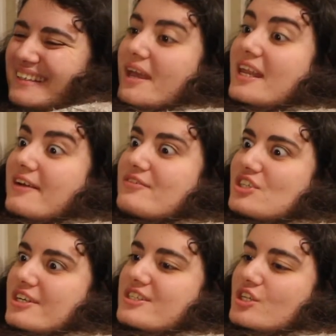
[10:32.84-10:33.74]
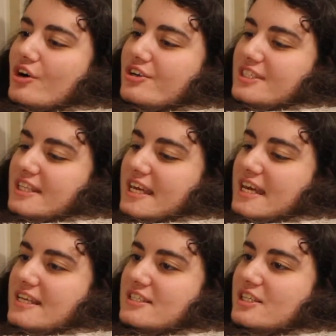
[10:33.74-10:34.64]
And I just got to the
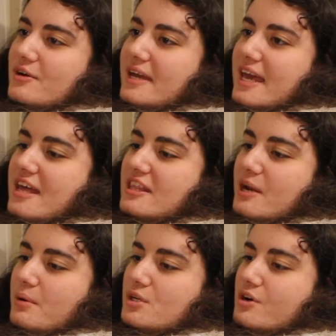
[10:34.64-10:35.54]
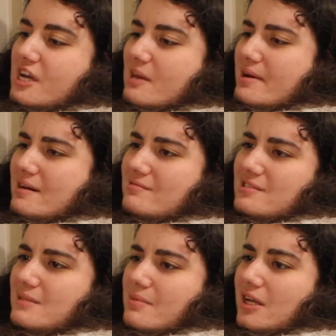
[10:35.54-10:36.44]
kiss. So again, they were talking about
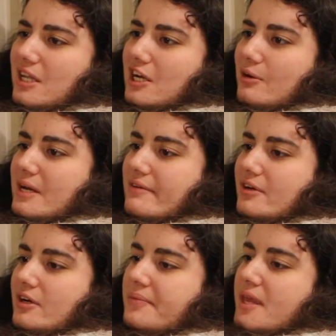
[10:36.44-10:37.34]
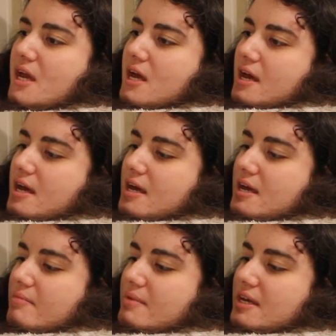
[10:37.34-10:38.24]
smuggling or whatever.
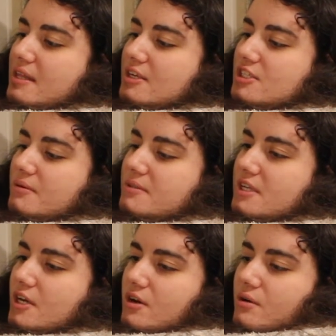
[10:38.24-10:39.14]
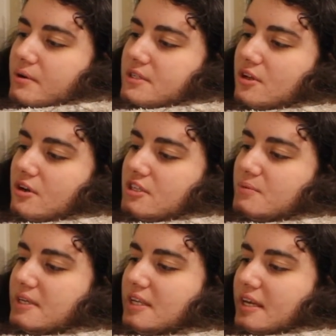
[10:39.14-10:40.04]
And then she was like, oh, as long as
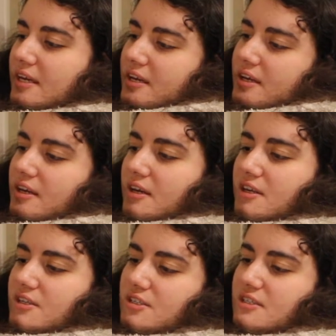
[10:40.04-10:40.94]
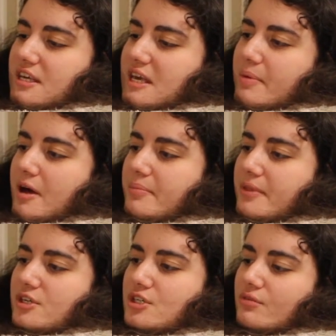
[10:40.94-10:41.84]
we, like, just keep up
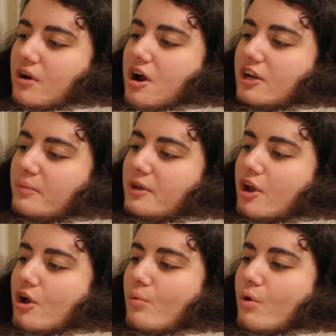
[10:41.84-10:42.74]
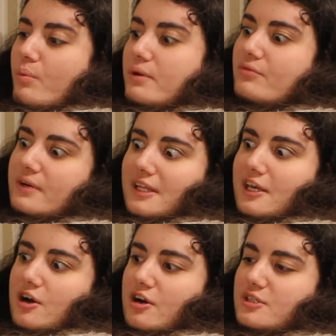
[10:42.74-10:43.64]
the charade and we know what we really
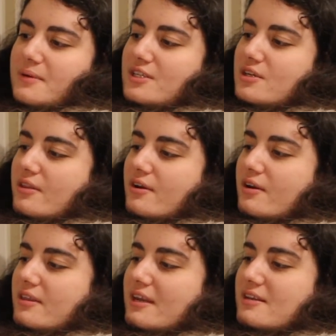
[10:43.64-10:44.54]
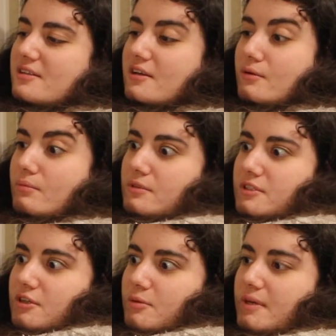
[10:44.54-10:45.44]
are to each other. And then he's like, what do
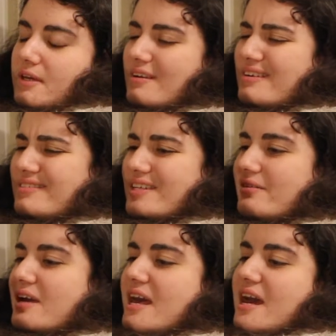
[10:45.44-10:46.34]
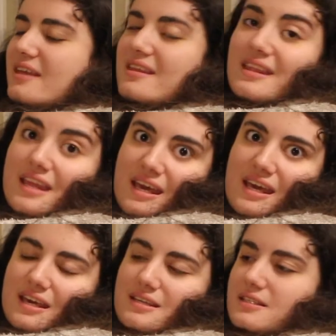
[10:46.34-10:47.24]
you mean? I don't know. And then they
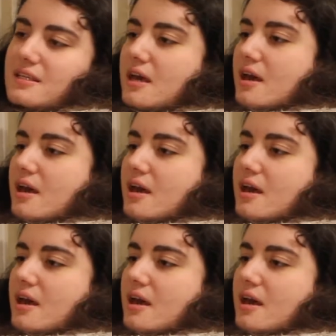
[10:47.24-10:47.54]
kiss.